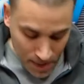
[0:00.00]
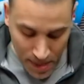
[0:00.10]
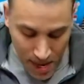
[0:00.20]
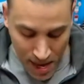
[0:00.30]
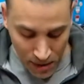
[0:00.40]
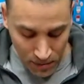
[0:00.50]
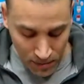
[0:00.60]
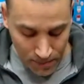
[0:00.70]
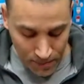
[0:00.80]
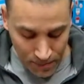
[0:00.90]

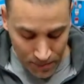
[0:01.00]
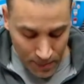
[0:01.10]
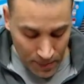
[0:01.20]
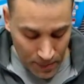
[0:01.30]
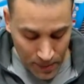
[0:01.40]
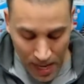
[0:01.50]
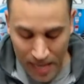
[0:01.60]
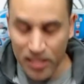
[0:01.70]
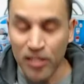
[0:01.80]
No. I